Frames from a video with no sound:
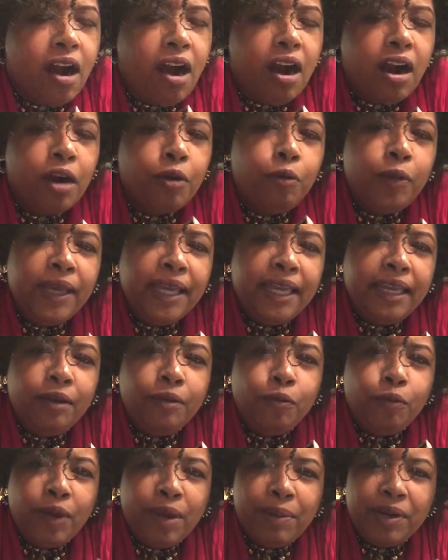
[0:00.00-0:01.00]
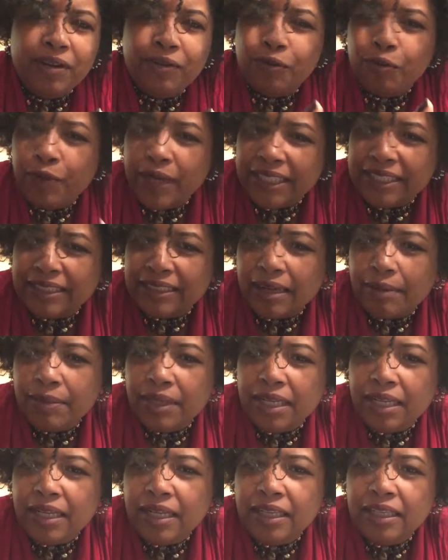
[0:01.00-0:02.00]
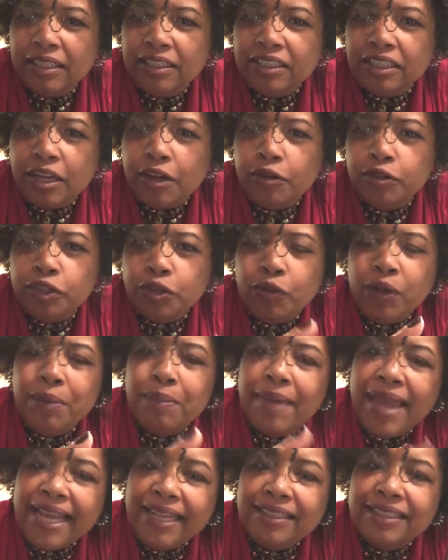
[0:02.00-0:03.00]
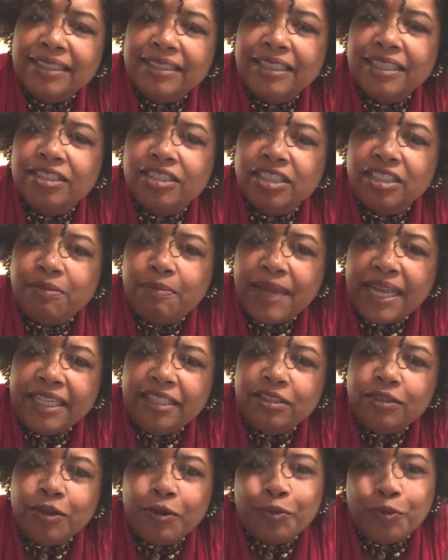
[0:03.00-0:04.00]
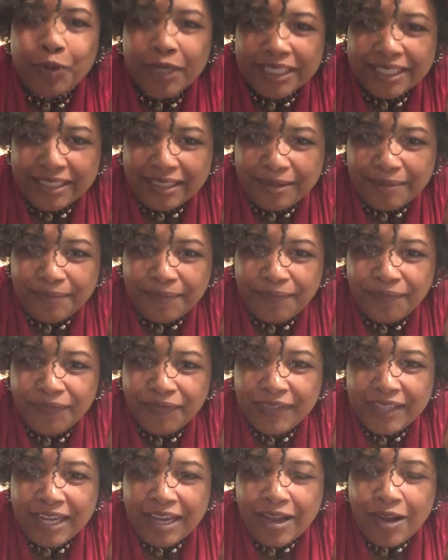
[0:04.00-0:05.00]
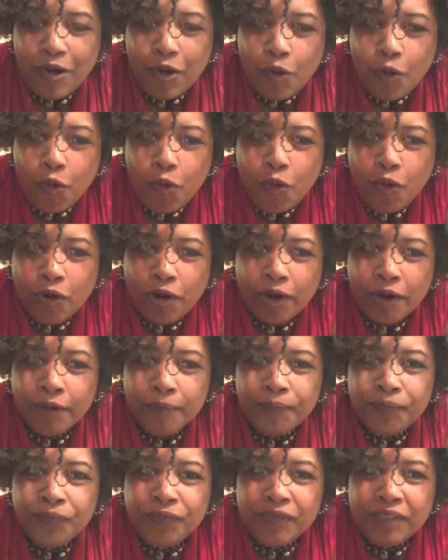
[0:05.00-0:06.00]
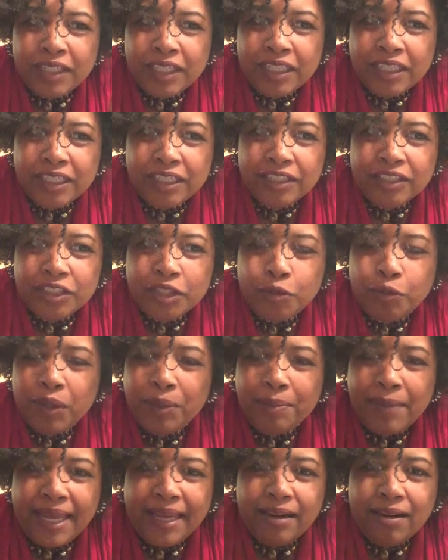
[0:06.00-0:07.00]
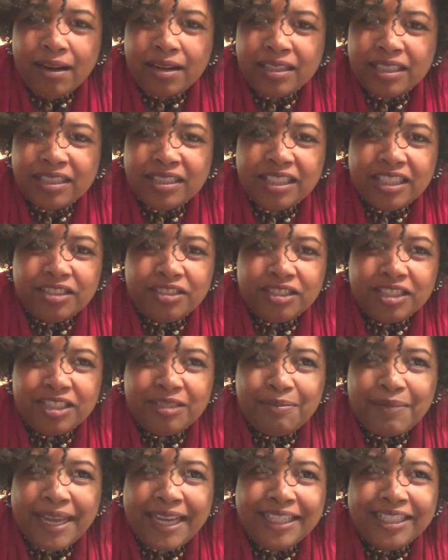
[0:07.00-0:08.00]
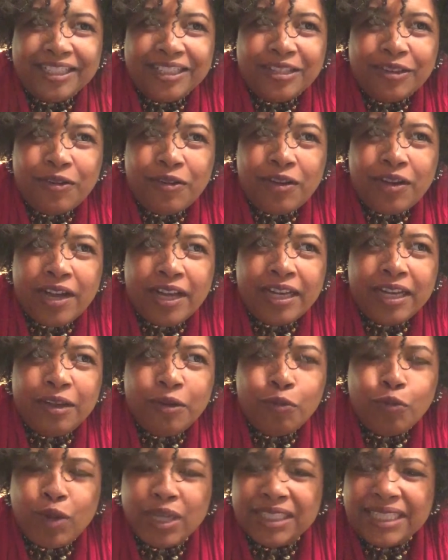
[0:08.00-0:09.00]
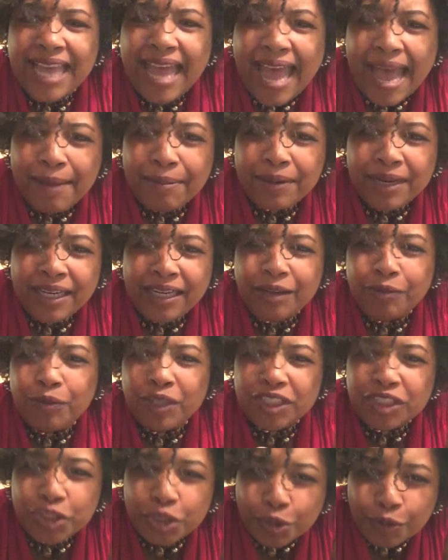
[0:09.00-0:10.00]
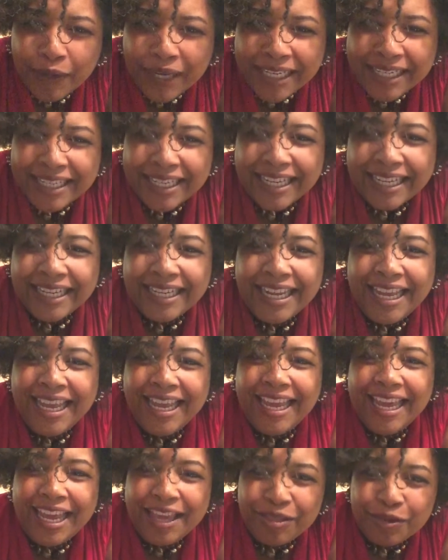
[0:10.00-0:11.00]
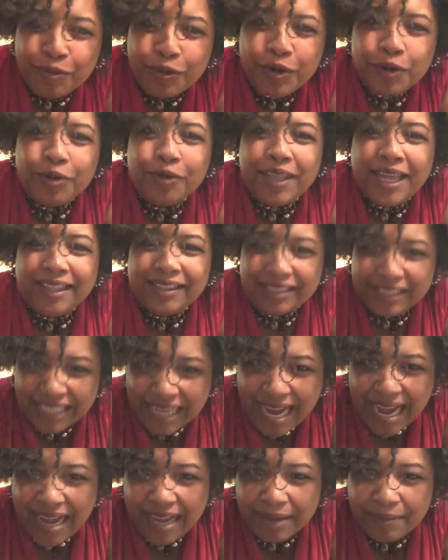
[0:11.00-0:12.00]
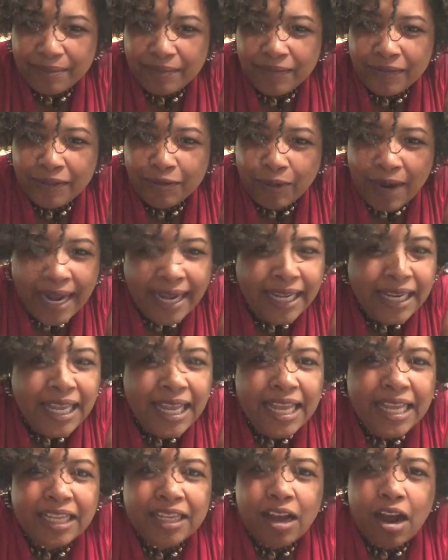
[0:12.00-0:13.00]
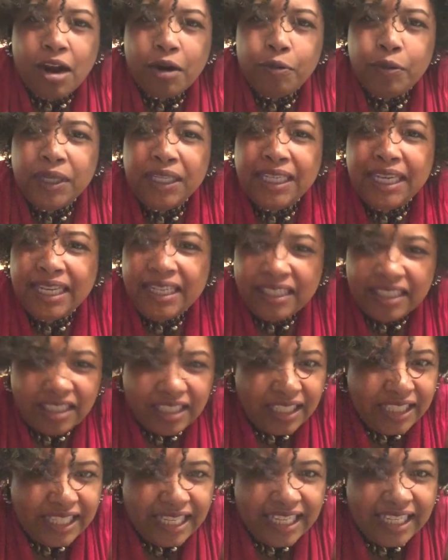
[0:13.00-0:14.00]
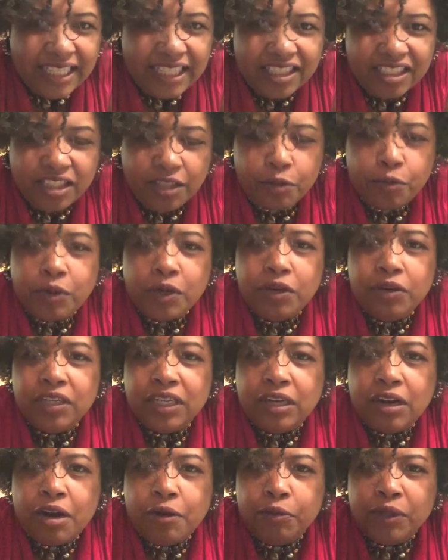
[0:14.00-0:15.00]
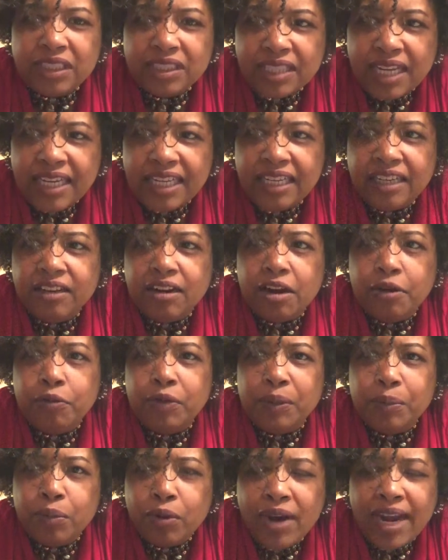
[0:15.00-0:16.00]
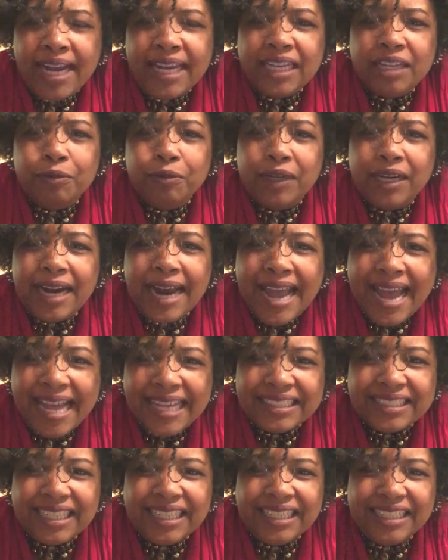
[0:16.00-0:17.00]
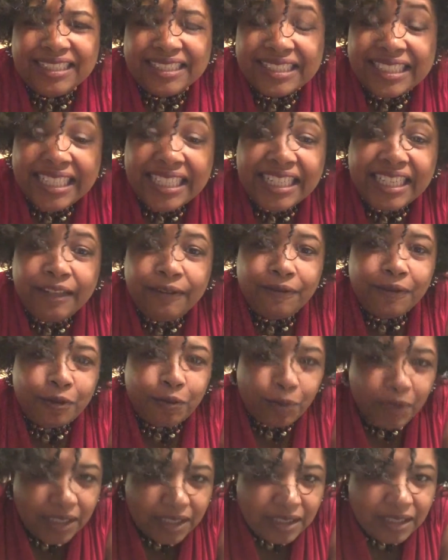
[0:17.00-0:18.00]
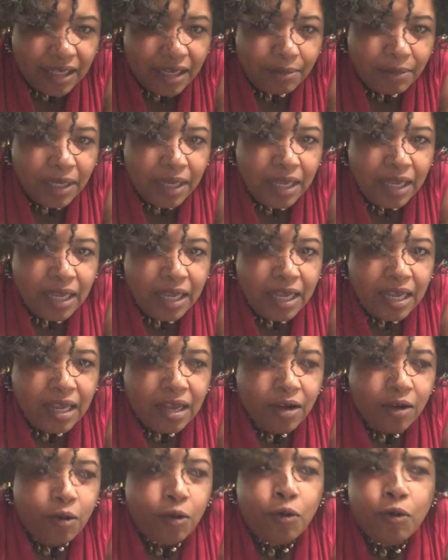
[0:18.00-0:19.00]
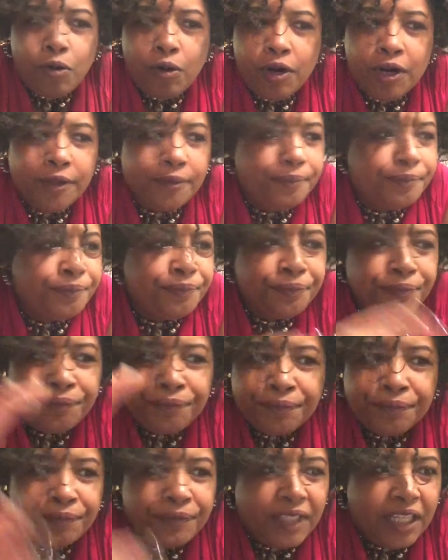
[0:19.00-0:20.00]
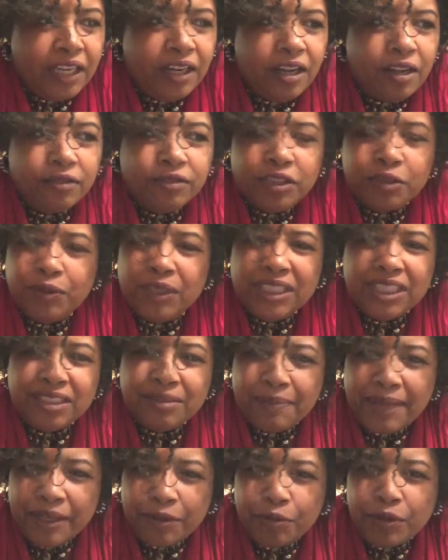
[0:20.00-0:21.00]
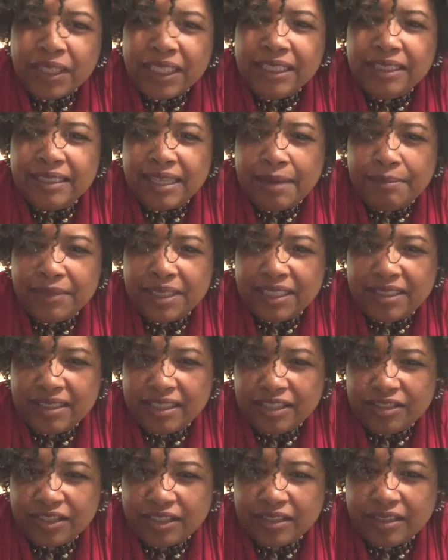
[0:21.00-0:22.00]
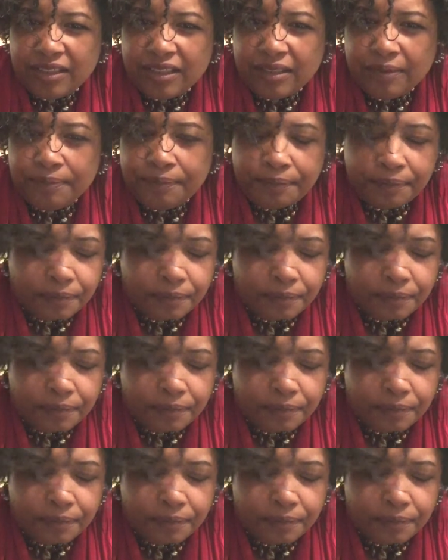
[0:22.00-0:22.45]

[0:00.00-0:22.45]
are we women of wisdom? So do we make decisions based on wisdom, or do we make our decisions based on what's happening and what's trending in the world at the time? Right? Are we getting into the word, and are we studying, are we praying, and we're asking and seeking for wisdom? Or, do we just make really dumb decisions?